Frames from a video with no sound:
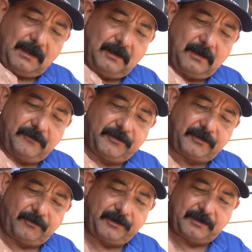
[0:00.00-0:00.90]
I love this
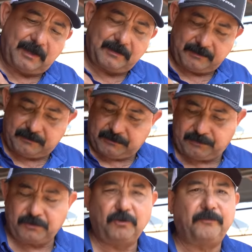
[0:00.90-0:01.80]
green salsa, it's
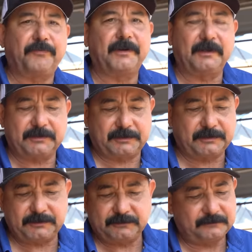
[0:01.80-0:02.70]
super delicious.